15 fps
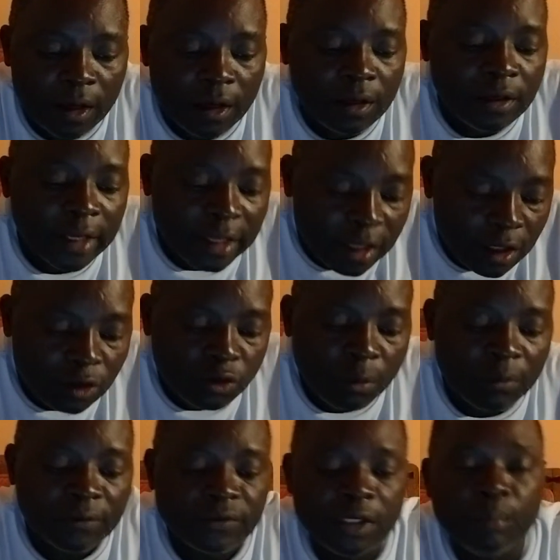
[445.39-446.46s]
In the
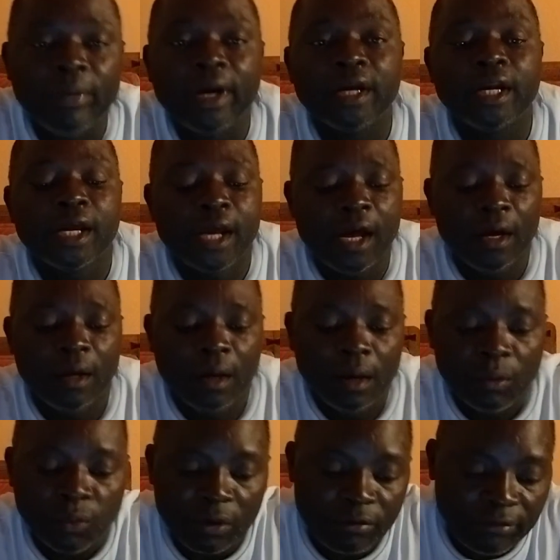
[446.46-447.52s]
kingdom of the Barega,
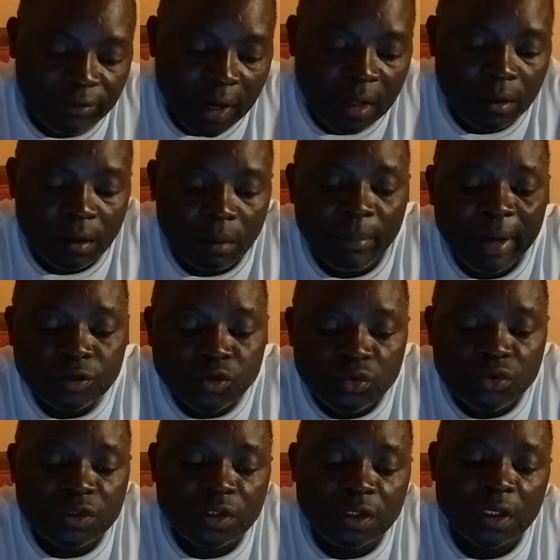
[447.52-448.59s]
we found the
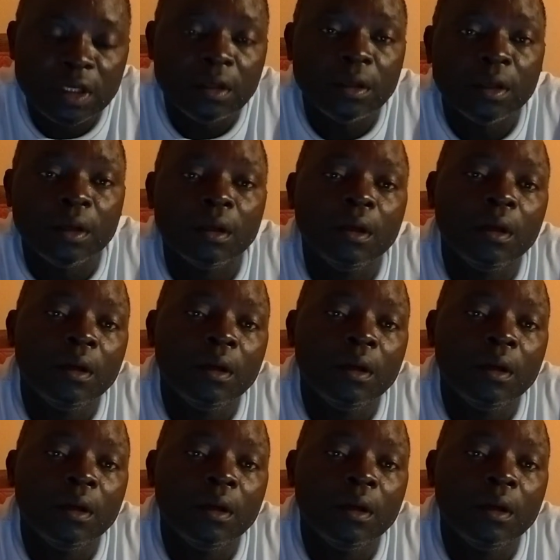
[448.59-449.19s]
Batusi in the